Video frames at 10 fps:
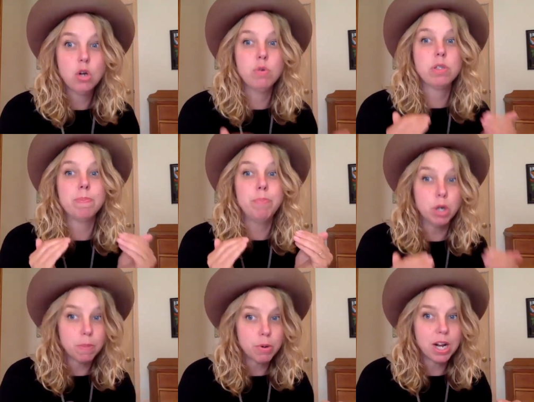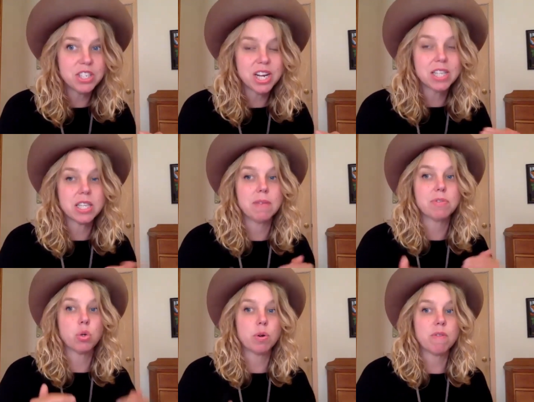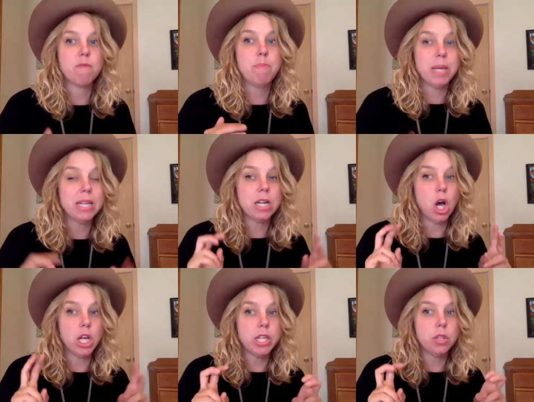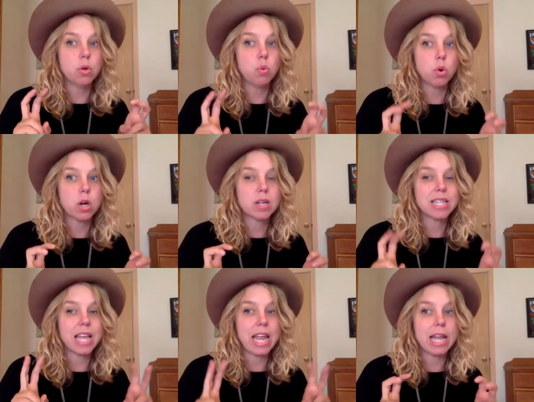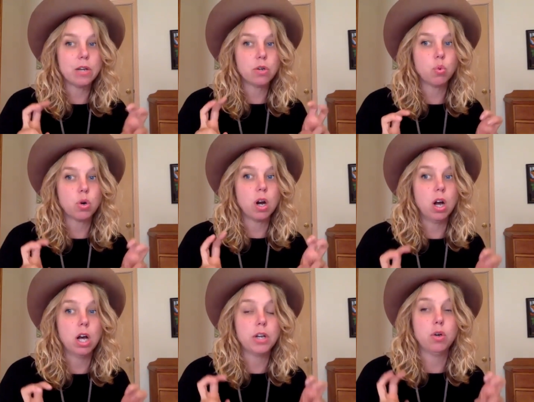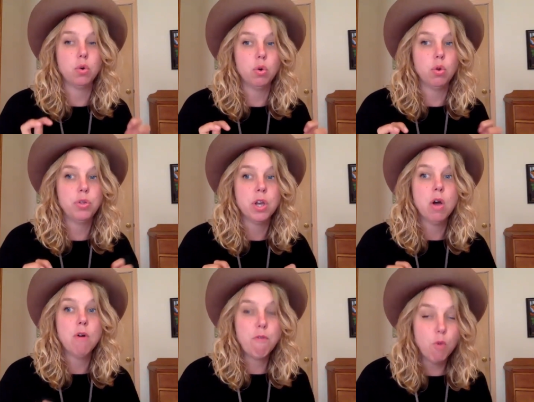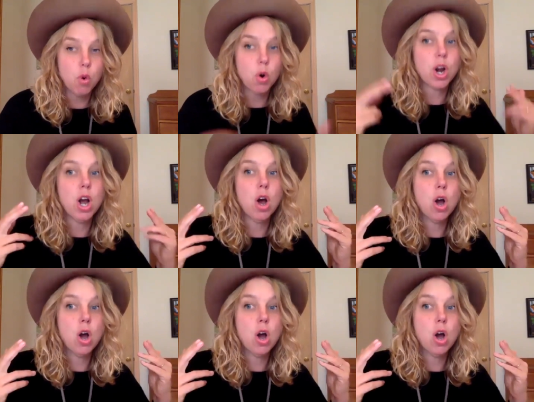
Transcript: whose book projects have sort of been in the works and or on hold for